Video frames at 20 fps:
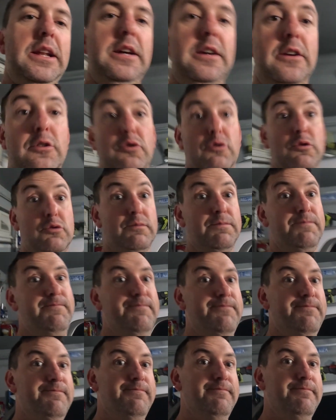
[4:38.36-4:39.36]
of
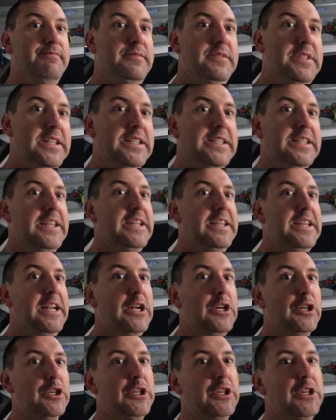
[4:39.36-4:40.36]
didn't get it
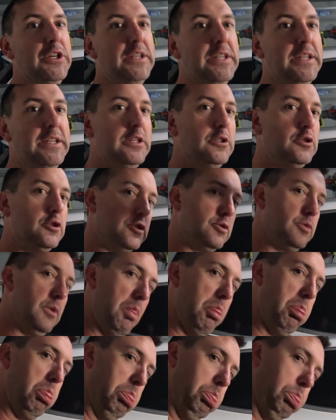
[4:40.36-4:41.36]
down good, and then just
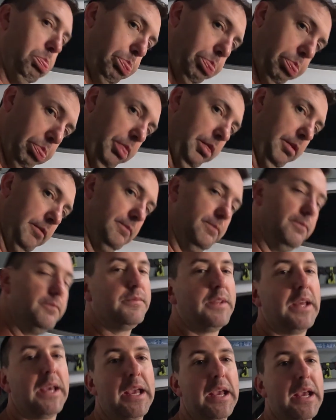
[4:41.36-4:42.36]
went
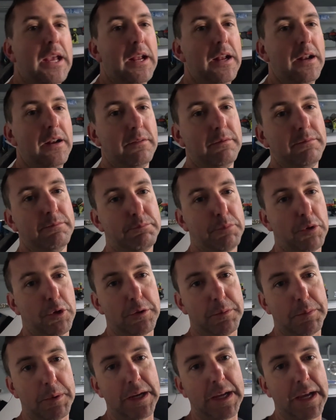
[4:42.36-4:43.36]
and broke
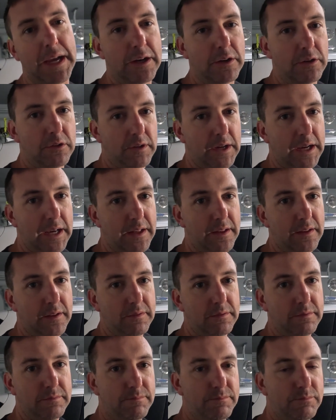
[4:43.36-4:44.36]
the brake handle.
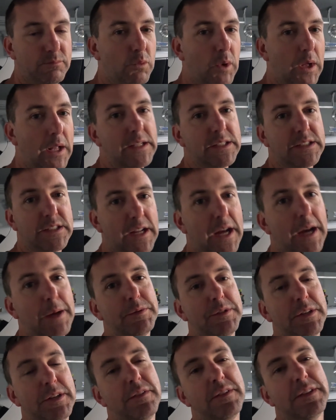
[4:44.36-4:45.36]
And while it stops
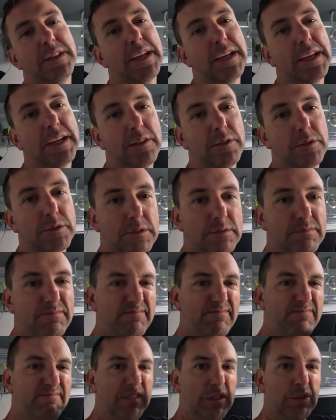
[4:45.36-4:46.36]
and everything, it was
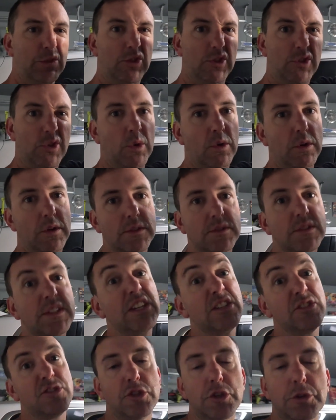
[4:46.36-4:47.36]
short, just kind
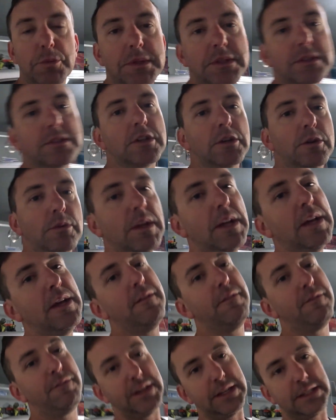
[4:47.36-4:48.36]
of stupid. So
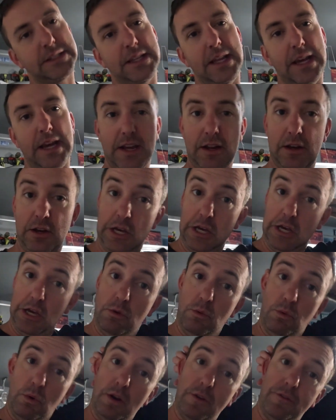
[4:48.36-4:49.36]
fixed that.
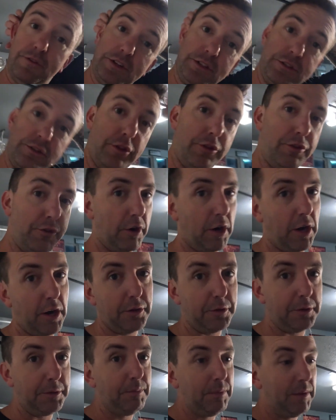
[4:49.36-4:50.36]
Wanted to fix the
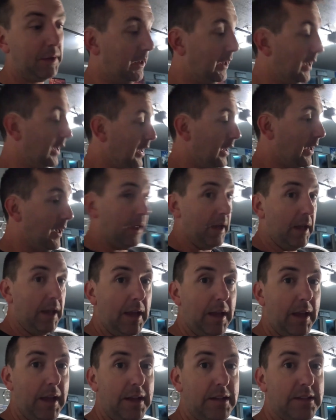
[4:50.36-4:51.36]
throttle,
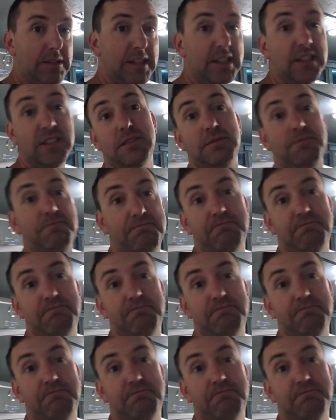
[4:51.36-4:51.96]
and so I just